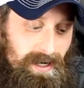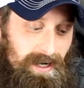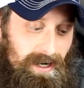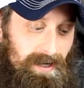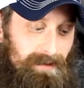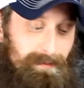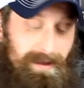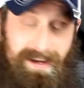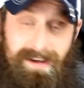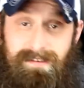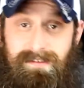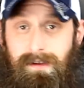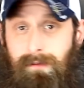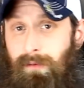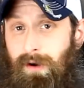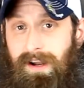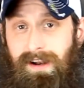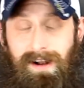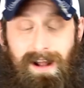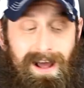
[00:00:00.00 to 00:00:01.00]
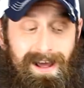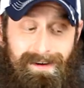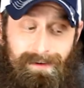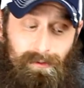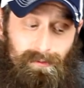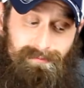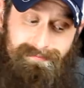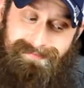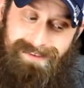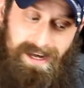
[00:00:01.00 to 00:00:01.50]
Like I said, Brandon, I
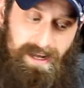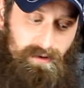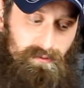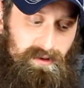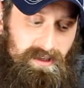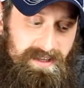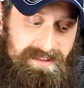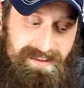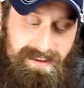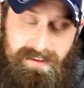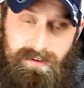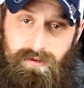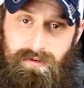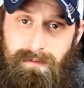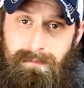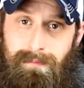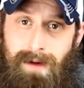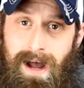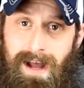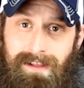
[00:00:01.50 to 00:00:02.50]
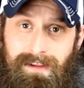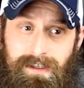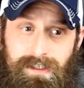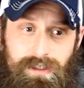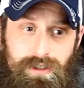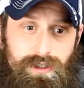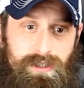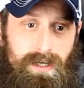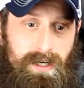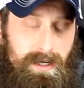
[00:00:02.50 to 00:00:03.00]
don't really think there's a
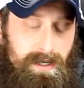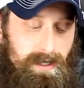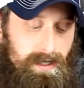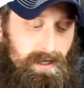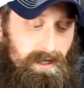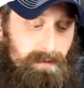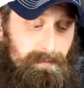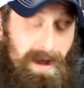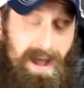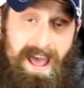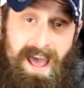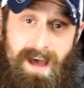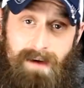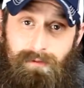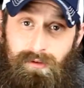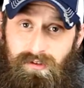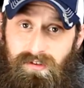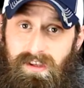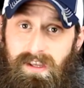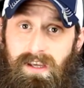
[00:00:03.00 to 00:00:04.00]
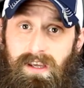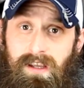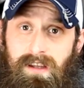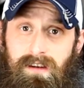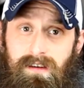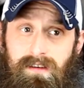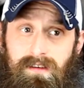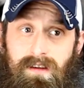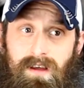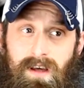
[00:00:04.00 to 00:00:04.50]
mileage. I have
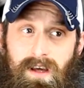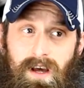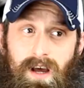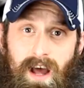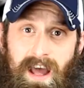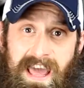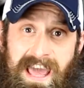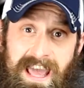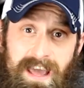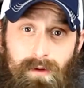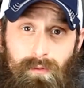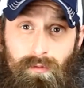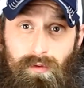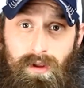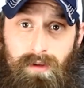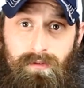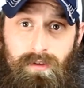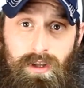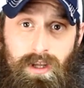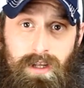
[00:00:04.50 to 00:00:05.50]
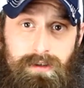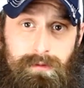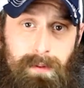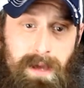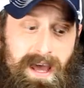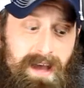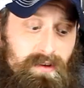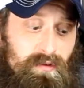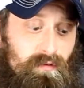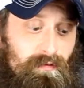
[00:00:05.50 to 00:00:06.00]
seen a handful of clutch
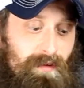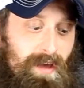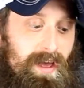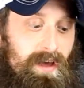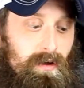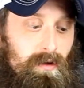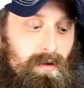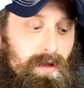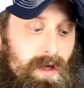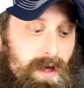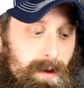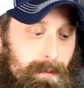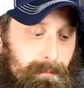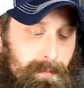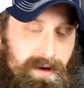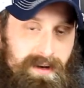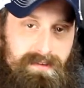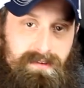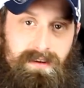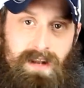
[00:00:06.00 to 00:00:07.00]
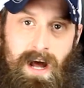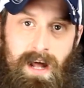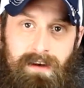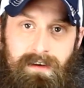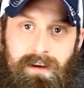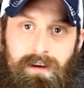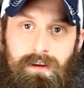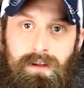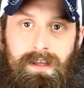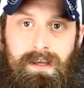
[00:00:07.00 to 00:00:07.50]
packs fail, but it's not
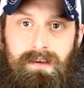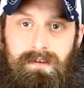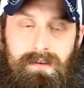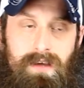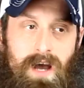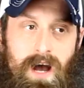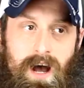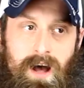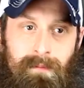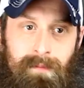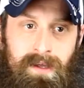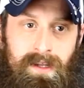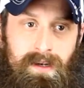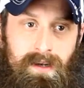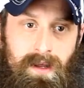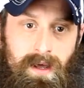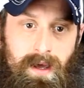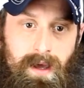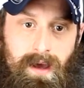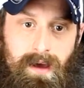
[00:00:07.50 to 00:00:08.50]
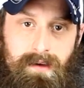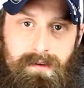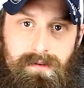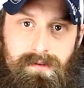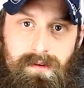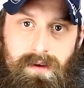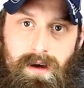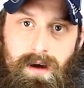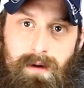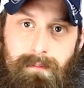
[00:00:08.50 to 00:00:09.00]
nearly as common
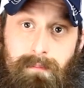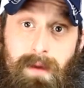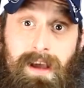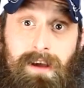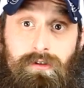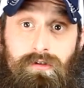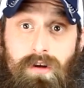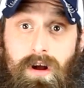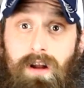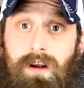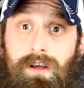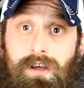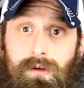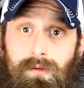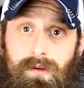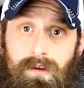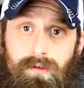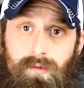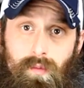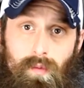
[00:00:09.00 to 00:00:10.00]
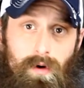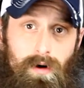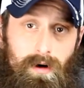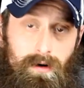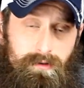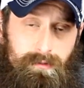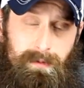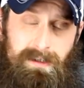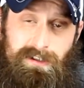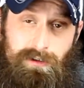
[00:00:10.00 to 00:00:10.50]
as mechatronic units
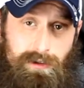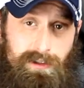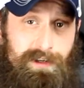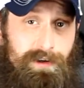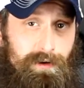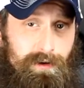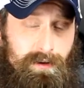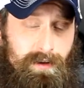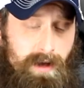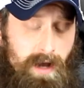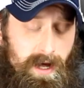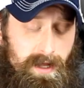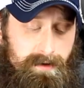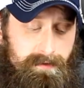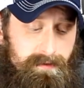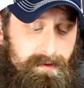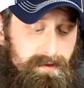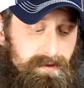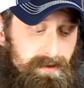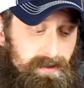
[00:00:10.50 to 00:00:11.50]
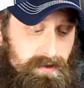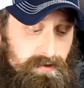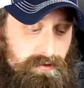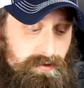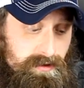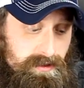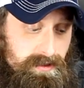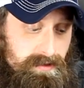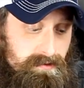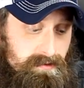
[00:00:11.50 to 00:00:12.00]
were, especially early on in the
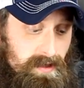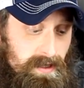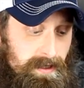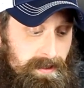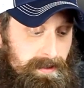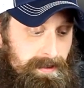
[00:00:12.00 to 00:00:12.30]
DSGs.